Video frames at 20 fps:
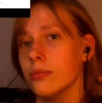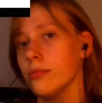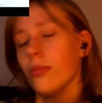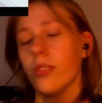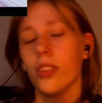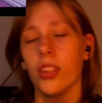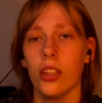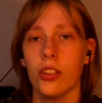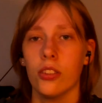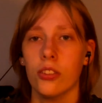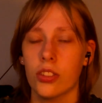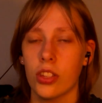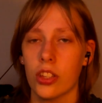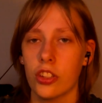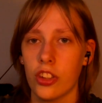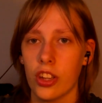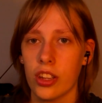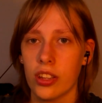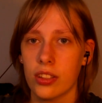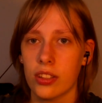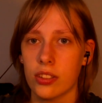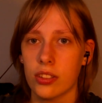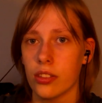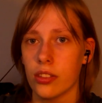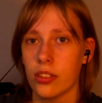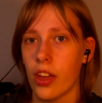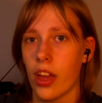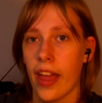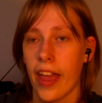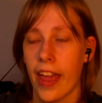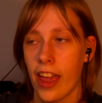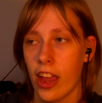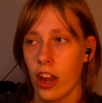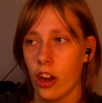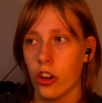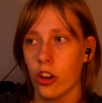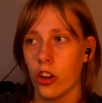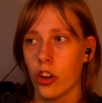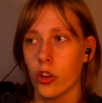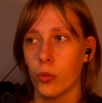Such as the
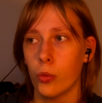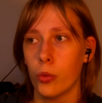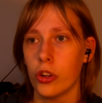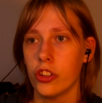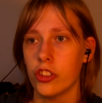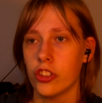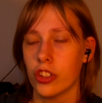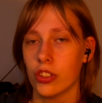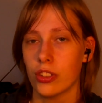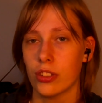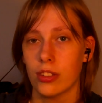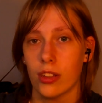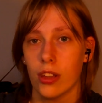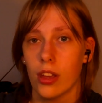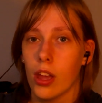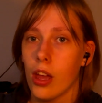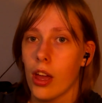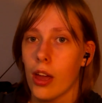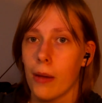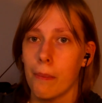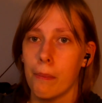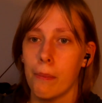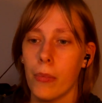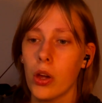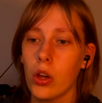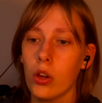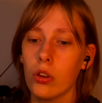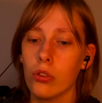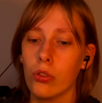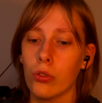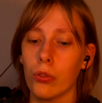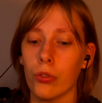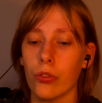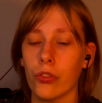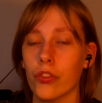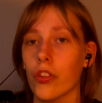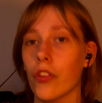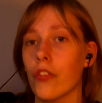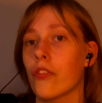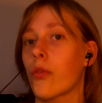hair would just move
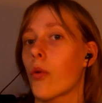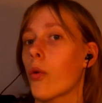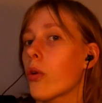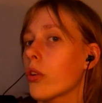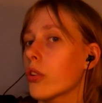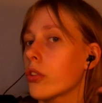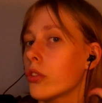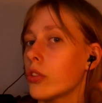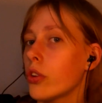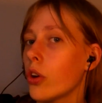for no